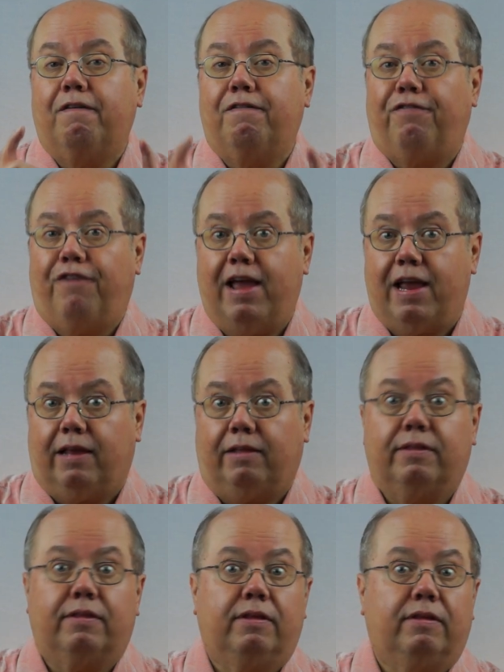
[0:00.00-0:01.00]

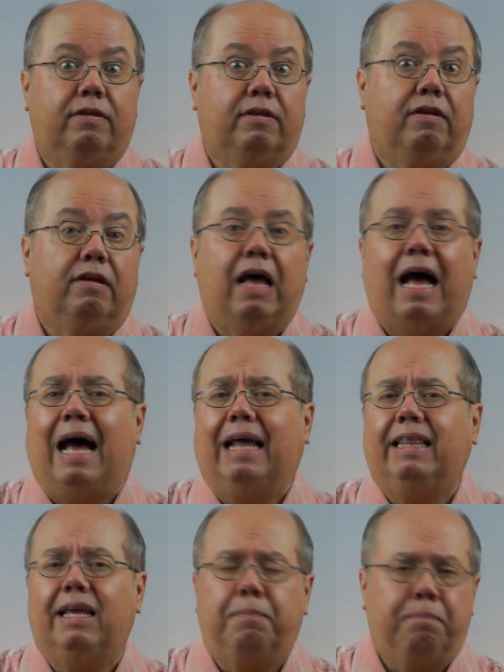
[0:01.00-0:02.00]
Faith. I
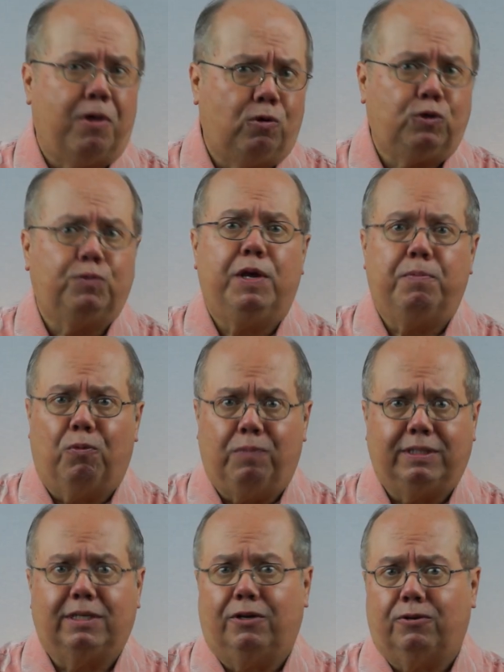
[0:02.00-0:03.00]
think most people
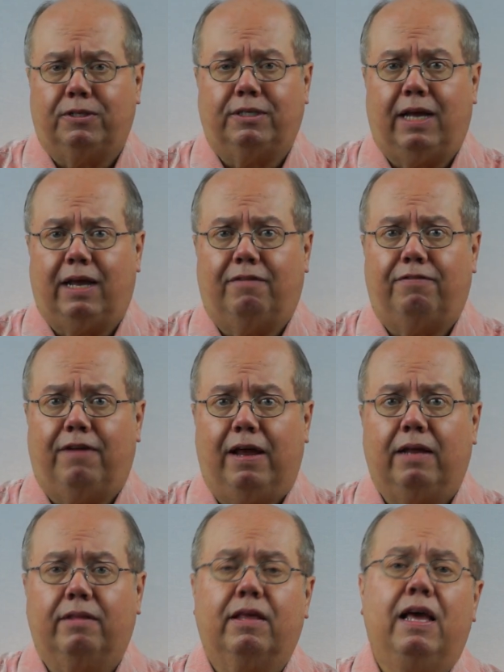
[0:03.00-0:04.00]
misunderstand
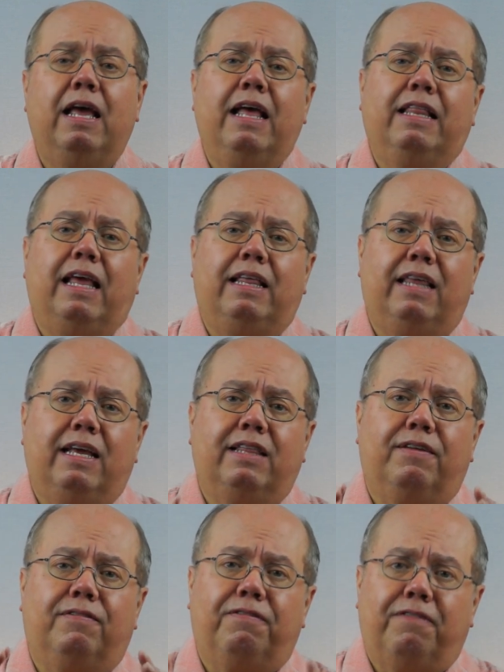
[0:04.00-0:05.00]
faith. They think
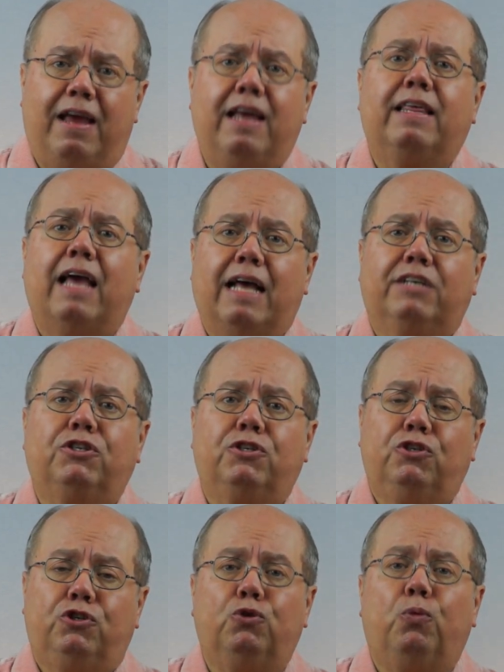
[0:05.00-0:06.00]
that faith has
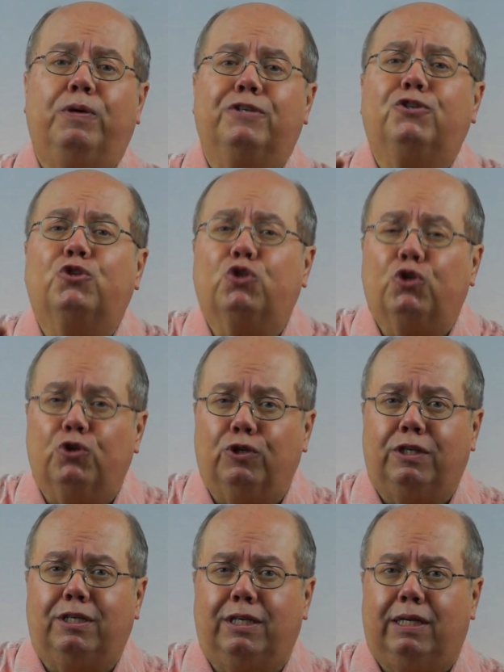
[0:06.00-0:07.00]
to do with
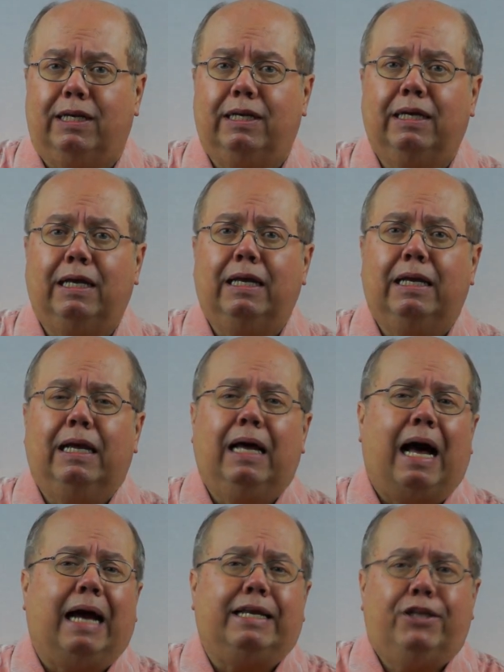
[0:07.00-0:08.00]
certainty
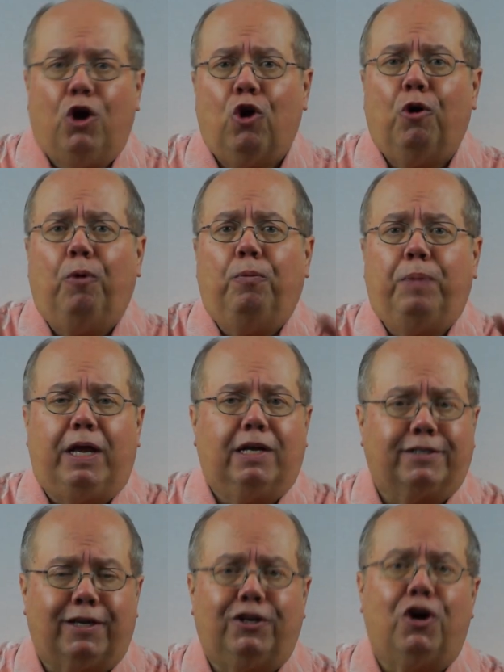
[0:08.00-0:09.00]
I know
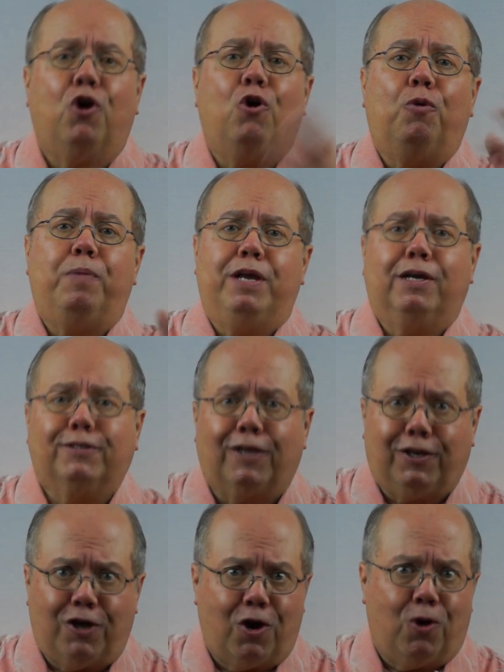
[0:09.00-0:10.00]
because I know because
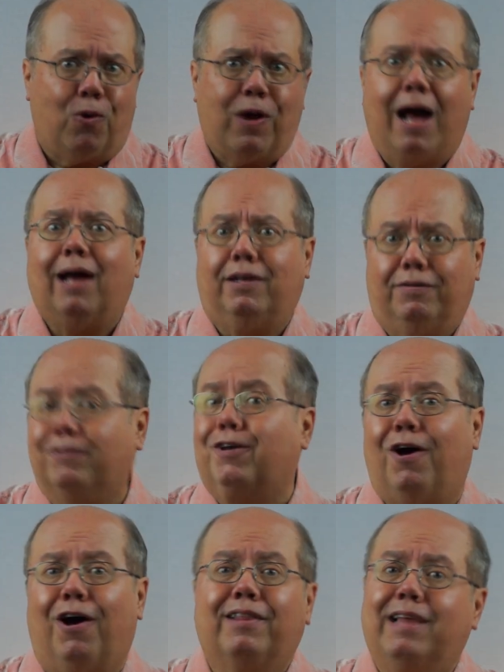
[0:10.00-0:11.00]
I know kind of
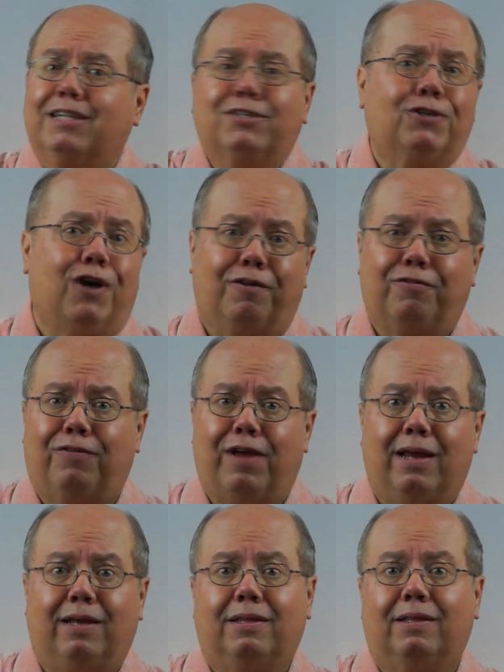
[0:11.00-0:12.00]
talk. That's not
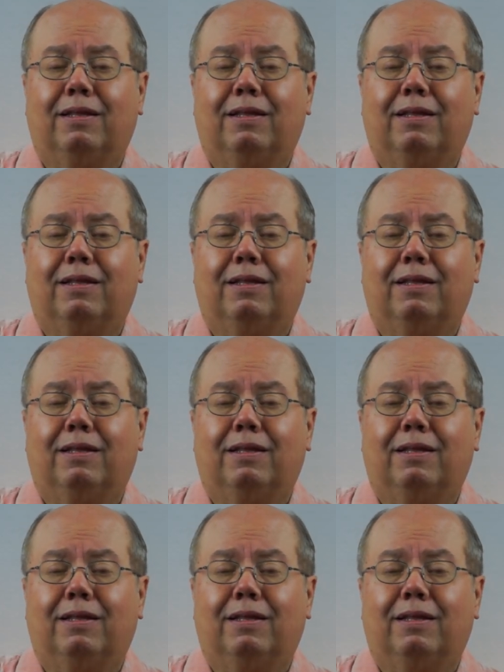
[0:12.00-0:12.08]
faith.